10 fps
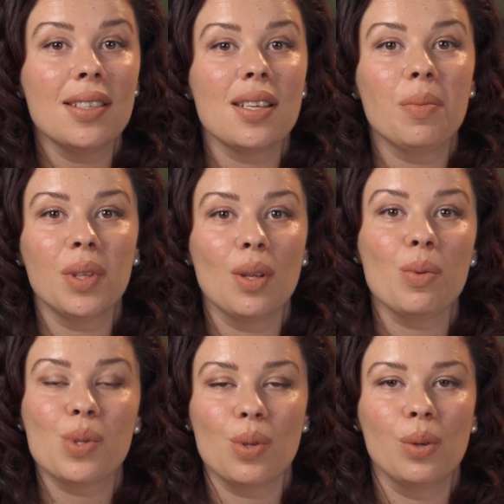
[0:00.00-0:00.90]
is something that
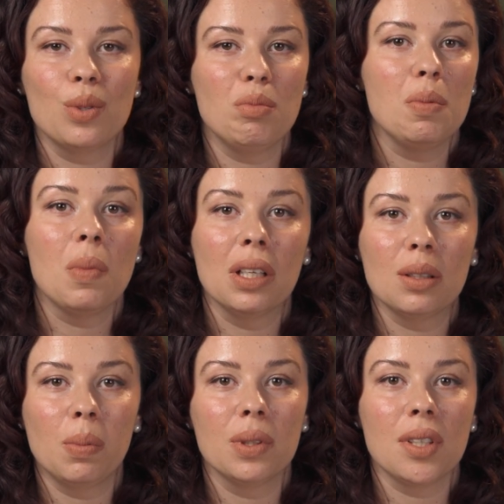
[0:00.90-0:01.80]
was told to me
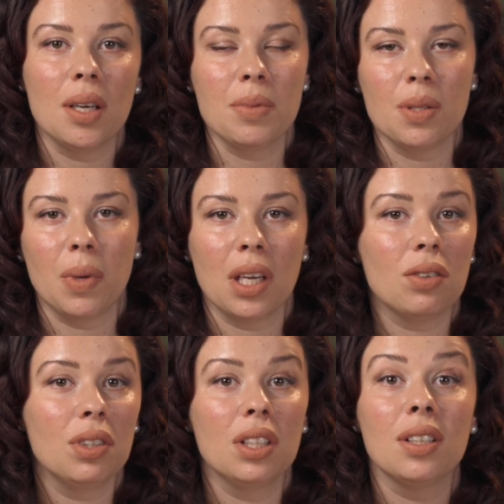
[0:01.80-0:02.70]
multiple times in my
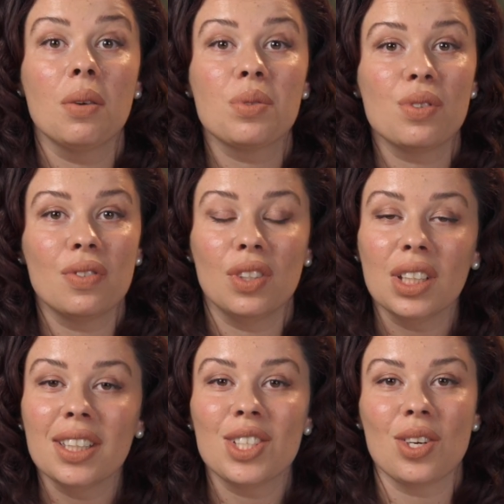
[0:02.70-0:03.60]
career, and I was
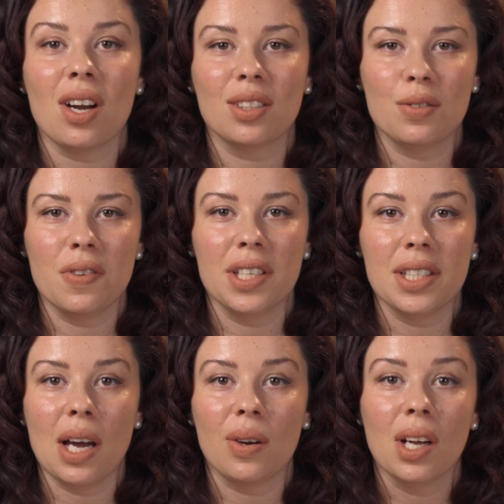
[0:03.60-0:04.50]
really shocked to find
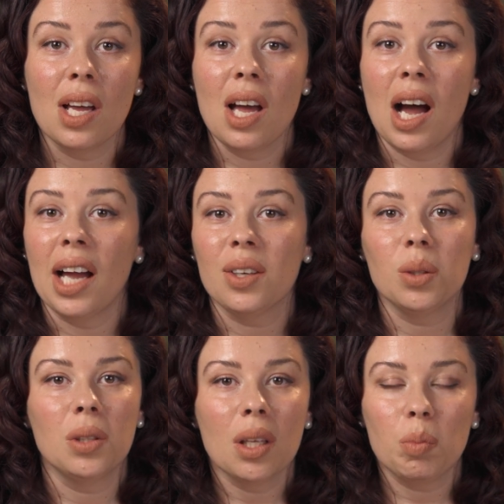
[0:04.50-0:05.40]
out. I
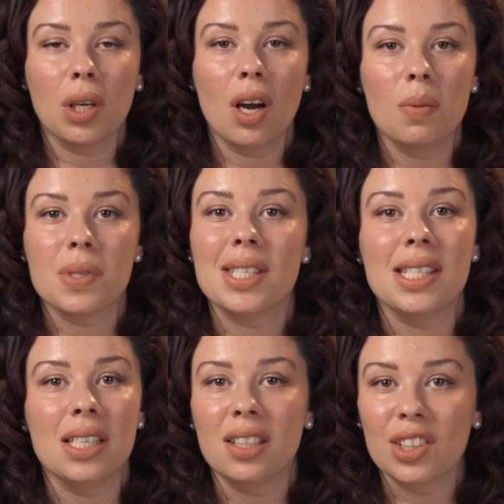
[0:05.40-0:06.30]
could not become a
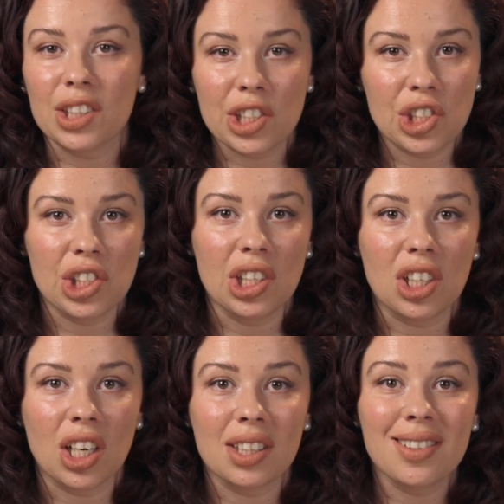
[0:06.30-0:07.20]
senior
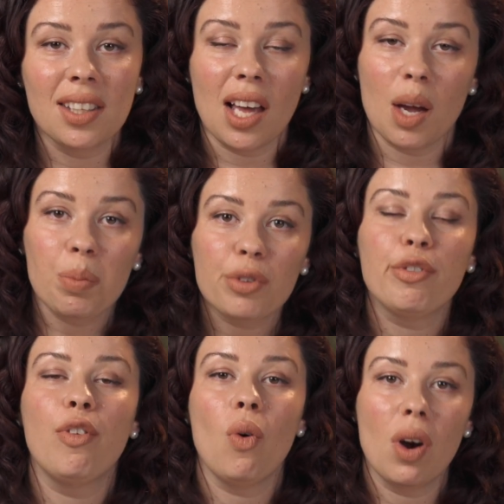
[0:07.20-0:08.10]
engineer until I
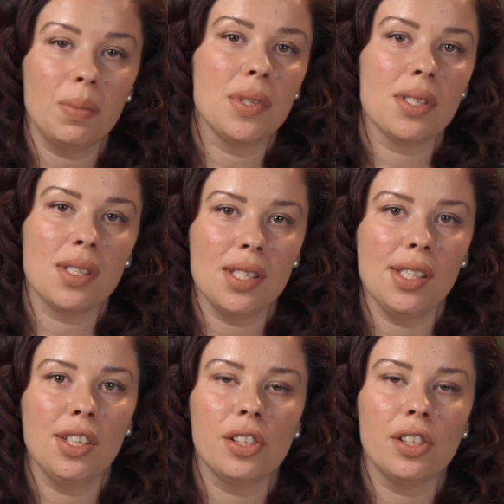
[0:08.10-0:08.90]
performed as a senior